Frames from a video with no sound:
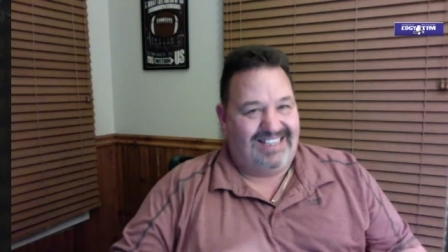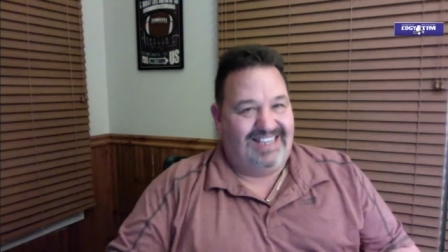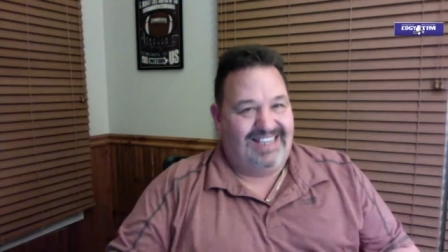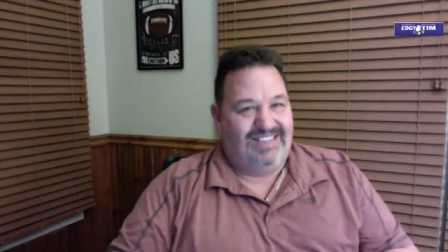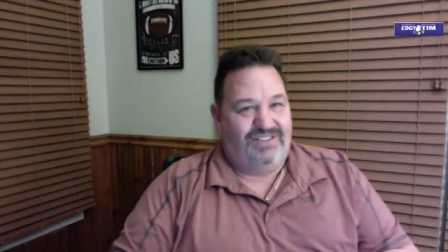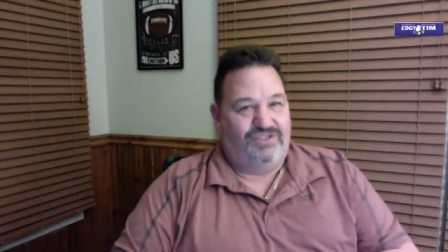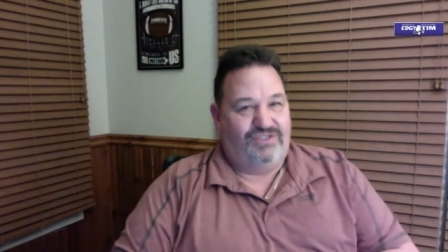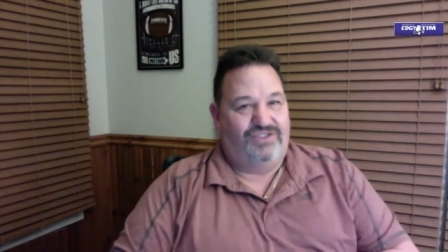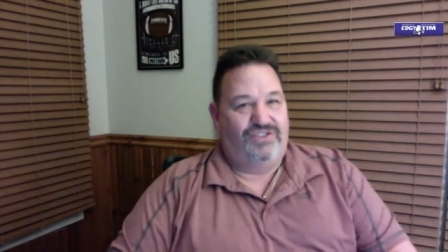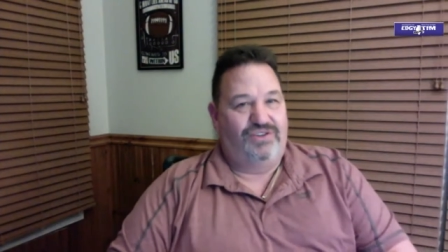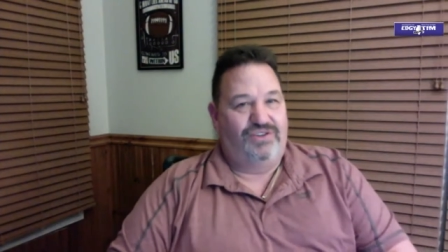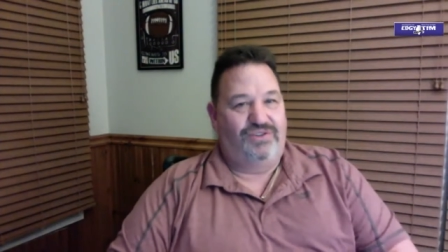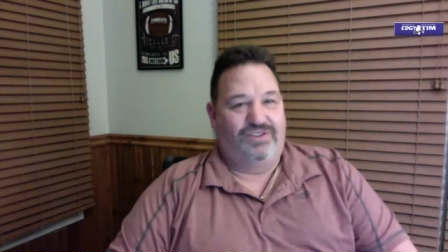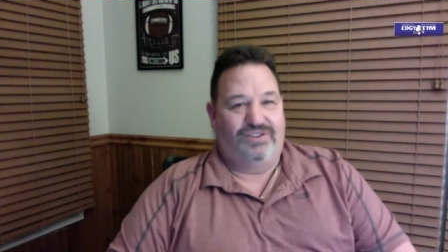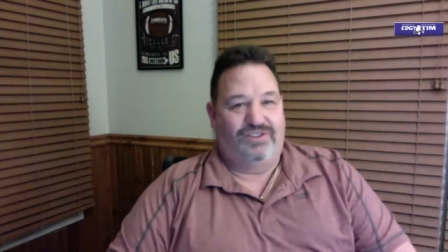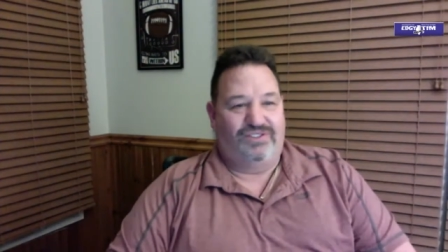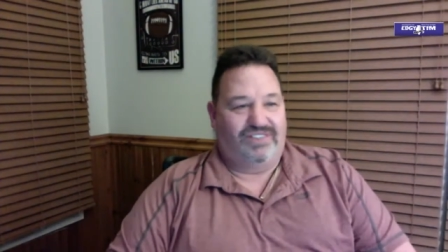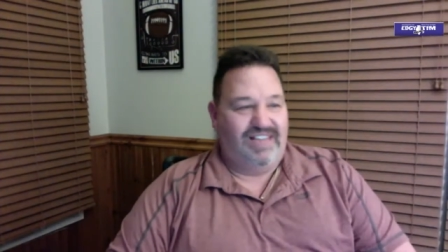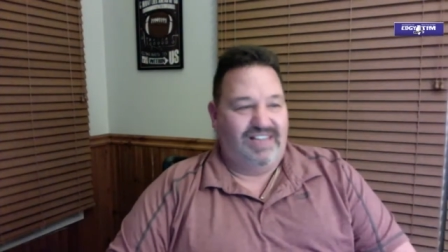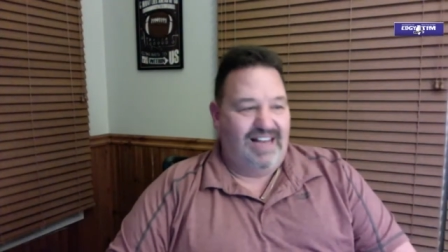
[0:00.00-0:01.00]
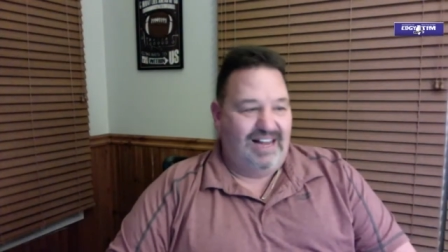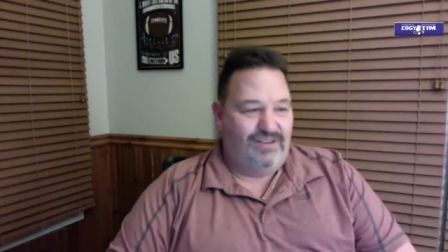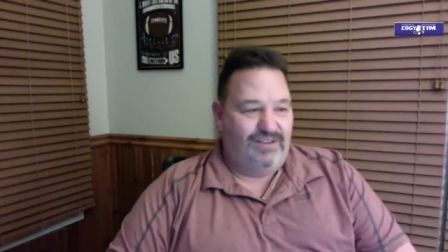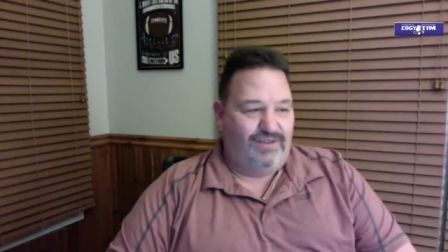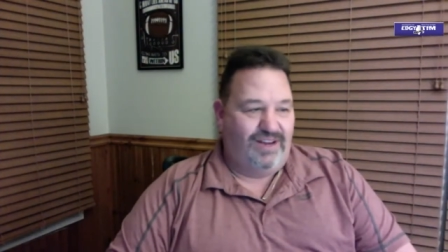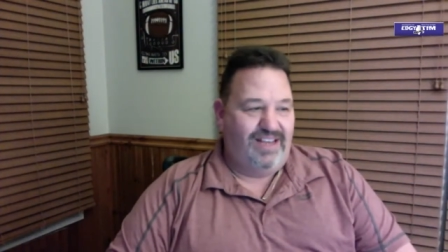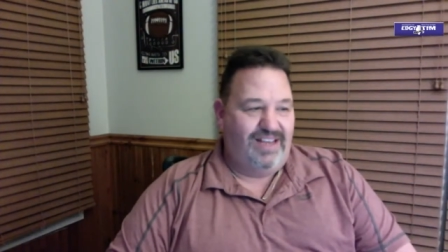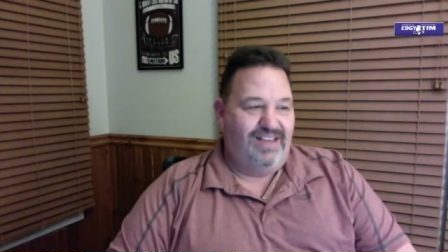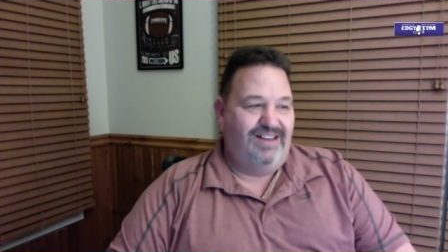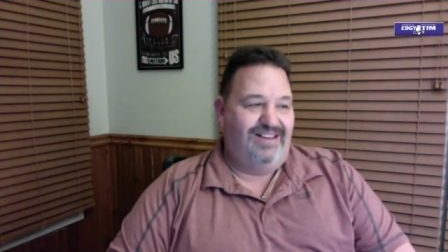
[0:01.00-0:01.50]
kids are juniors. Yep. are
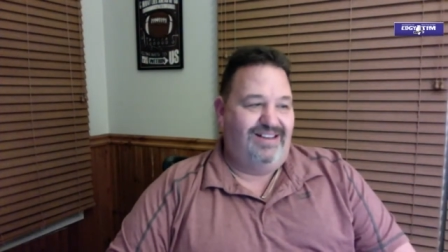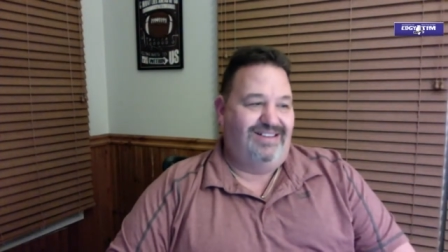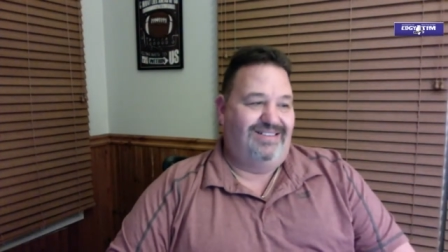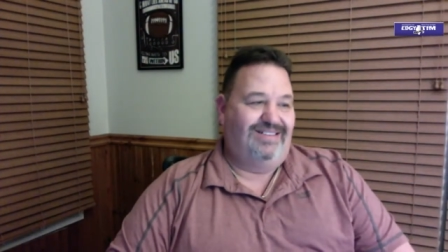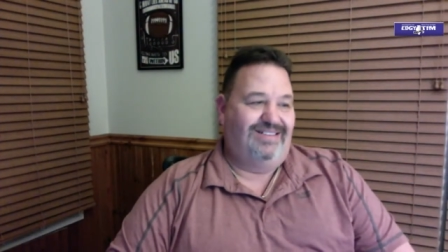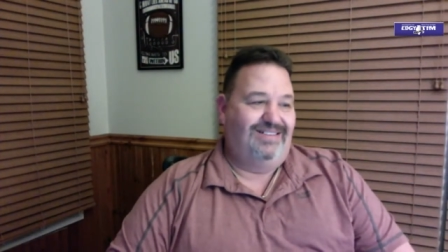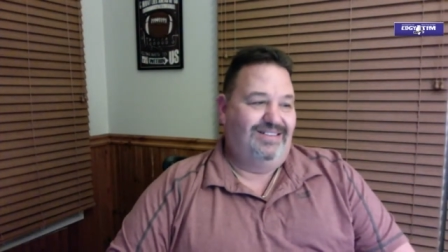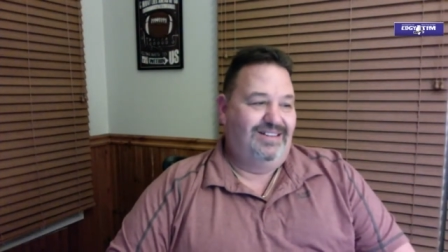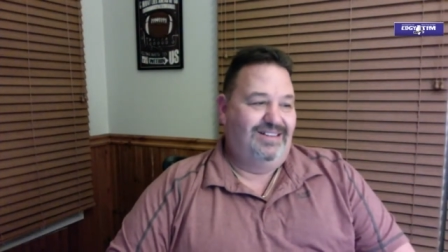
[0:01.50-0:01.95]
Young,